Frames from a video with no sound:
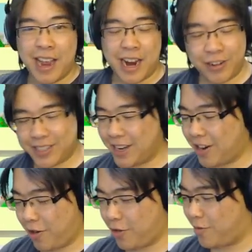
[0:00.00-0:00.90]
I don't see the
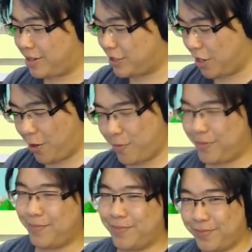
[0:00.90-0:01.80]
harder one.
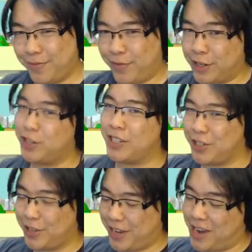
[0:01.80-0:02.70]
So,
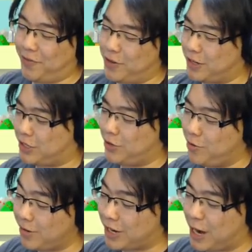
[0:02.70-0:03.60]
Vgizzle, if you
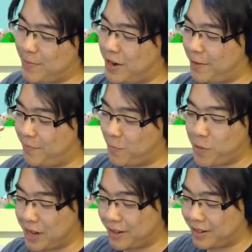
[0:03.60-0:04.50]
do come up
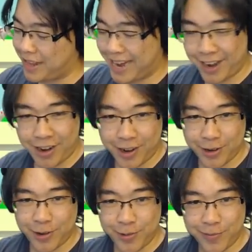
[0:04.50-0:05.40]
with a
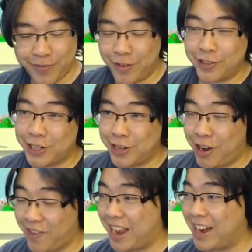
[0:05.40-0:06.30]
harder version
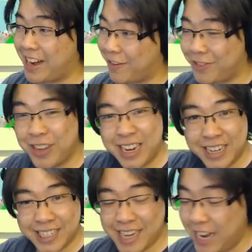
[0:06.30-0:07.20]
of that level,
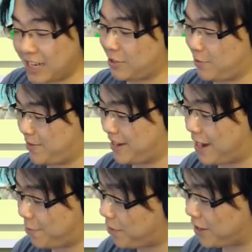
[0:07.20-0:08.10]
send it to me.
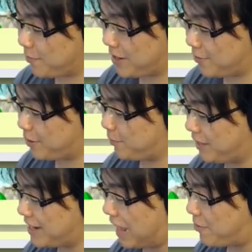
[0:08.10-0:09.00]
I want to be able to
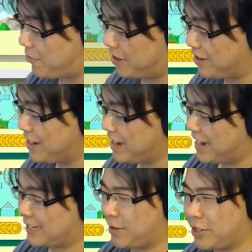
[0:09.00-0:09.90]
play that one,
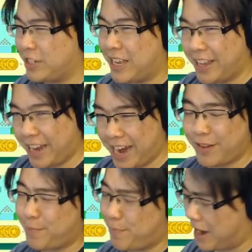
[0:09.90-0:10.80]
as much as I'll
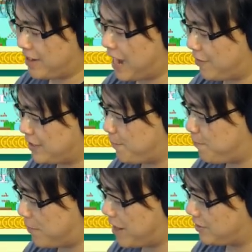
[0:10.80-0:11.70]
hate having to
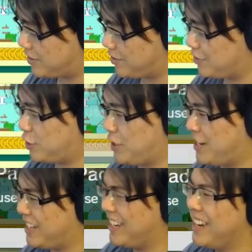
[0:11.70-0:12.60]
bounce on
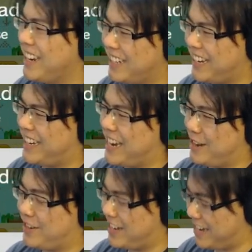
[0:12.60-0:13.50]
shit to
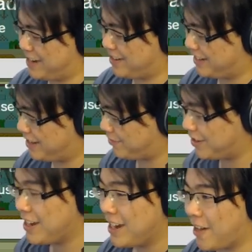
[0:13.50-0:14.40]
get to the end of the
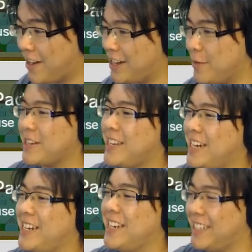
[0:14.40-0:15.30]
level. Alright, give me a
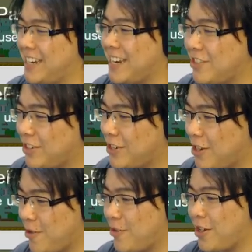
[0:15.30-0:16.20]
sec, guys, as I enter the
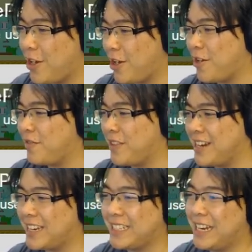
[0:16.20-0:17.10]
code of the
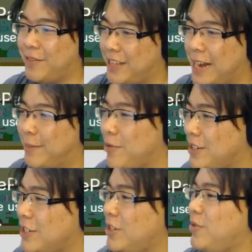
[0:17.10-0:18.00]
next level that I'm
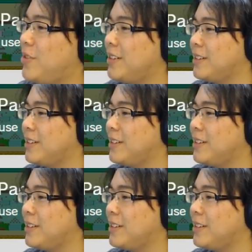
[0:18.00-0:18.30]
going to do.